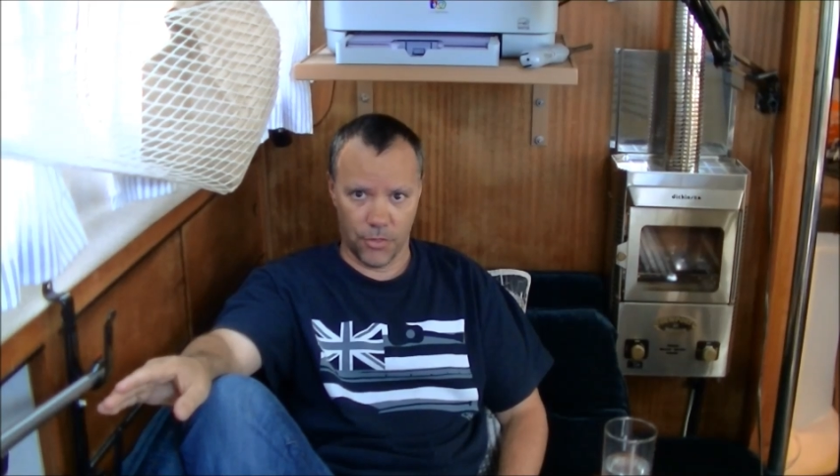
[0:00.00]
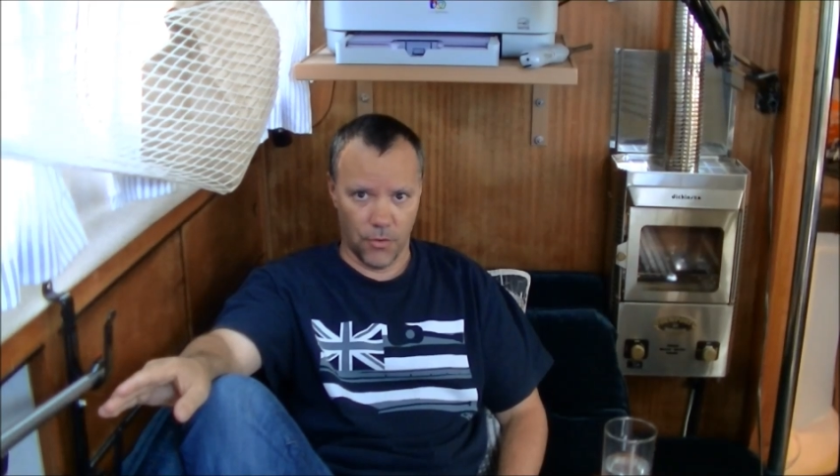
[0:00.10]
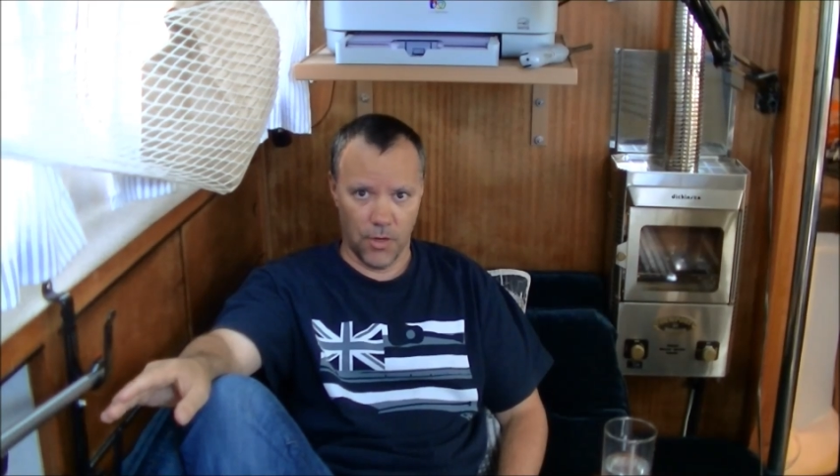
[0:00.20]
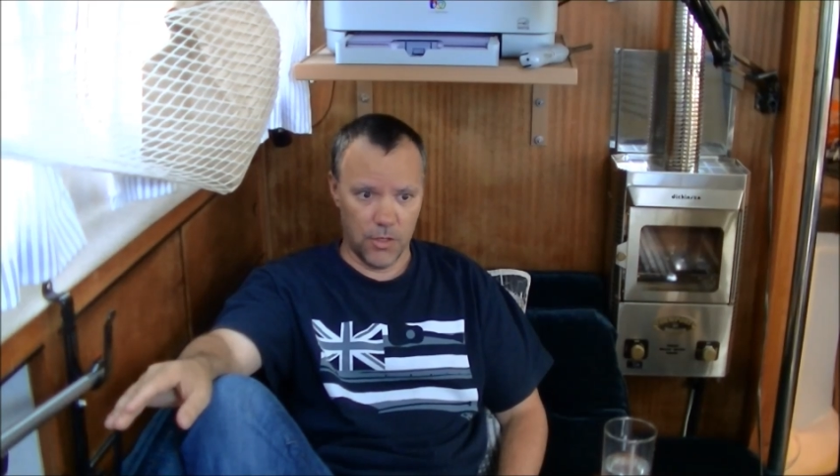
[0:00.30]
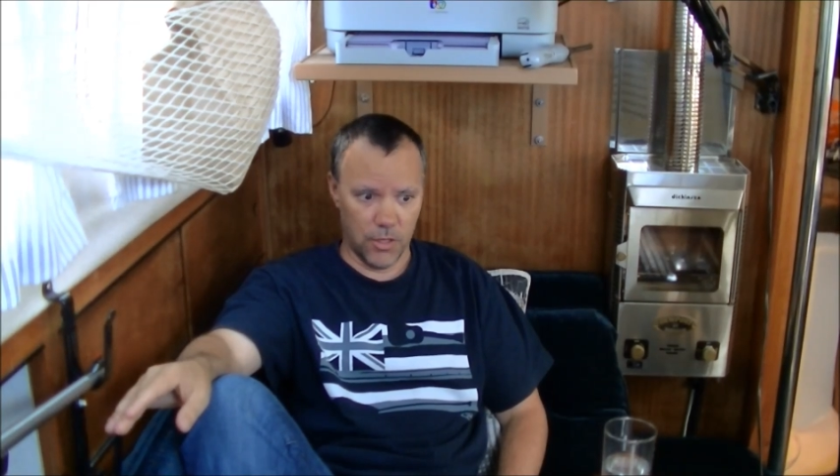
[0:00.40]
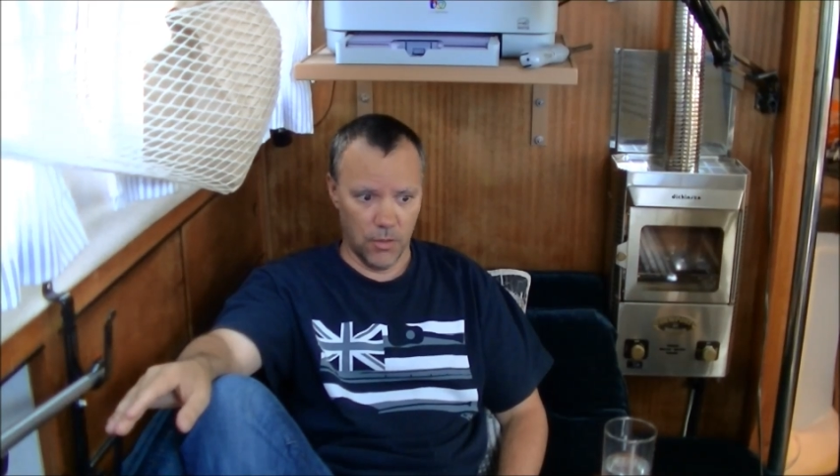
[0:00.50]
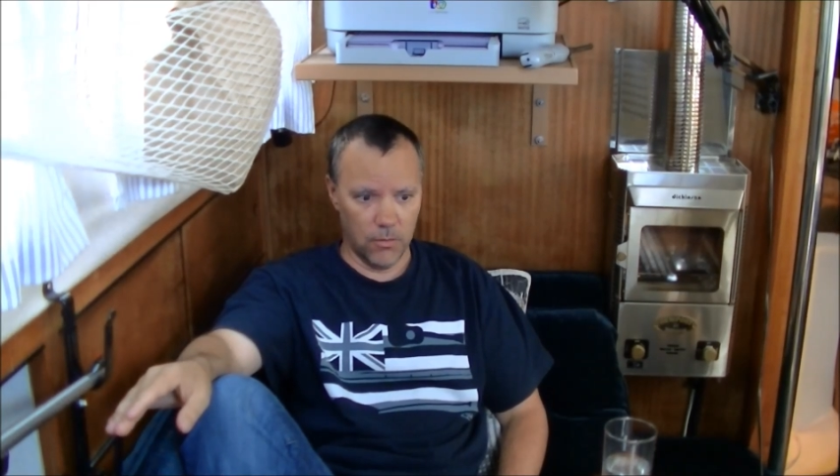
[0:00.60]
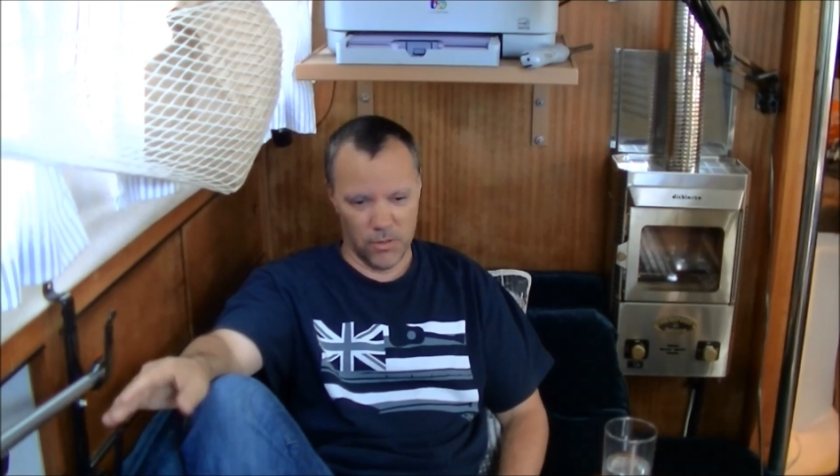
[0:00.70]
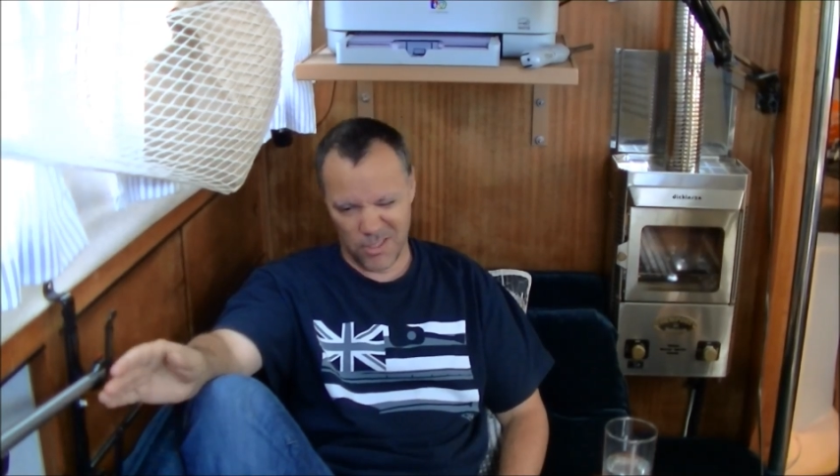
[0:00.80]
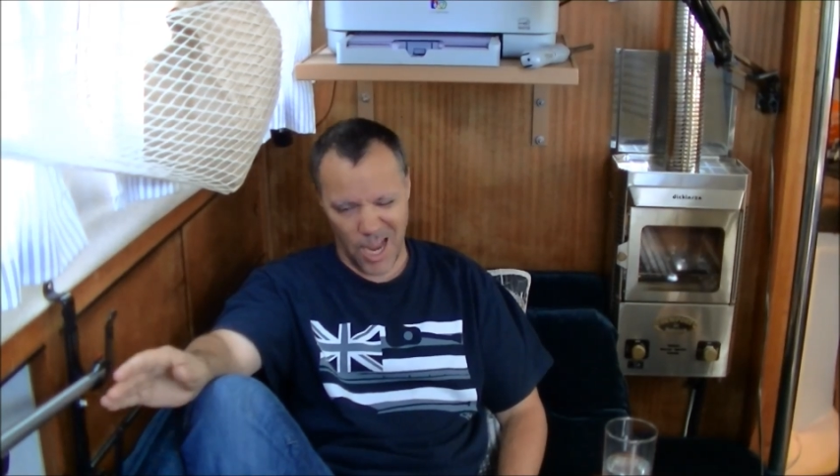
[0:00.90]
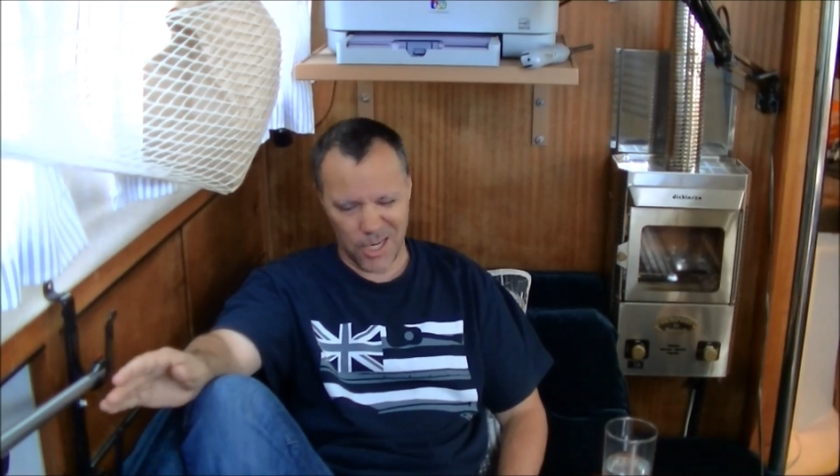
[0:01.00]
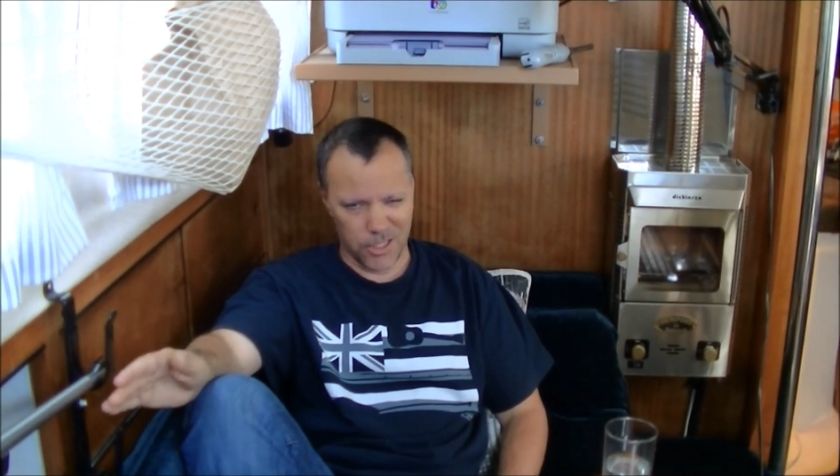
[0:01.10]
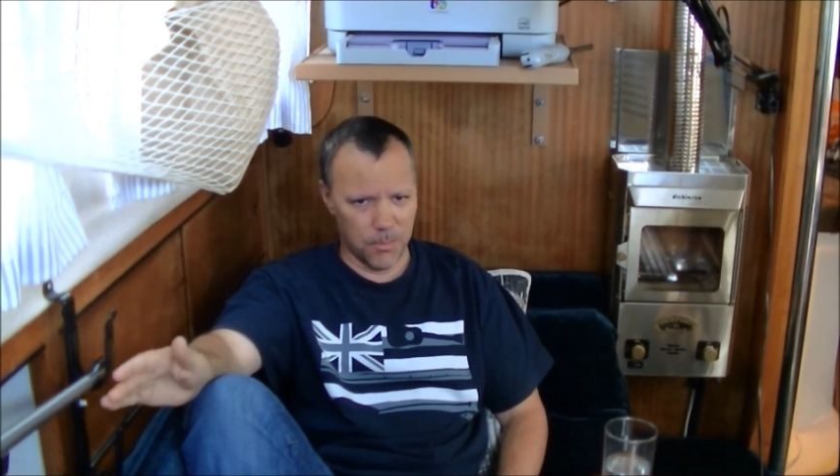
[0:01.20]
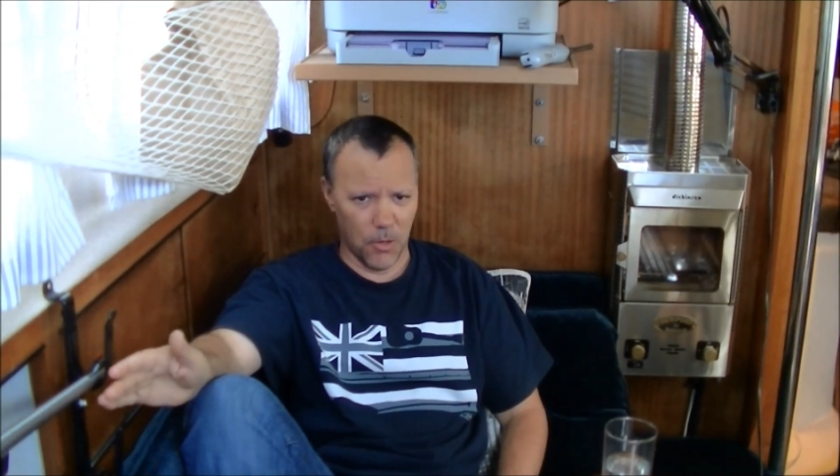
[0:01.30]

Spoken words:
32, and it's actually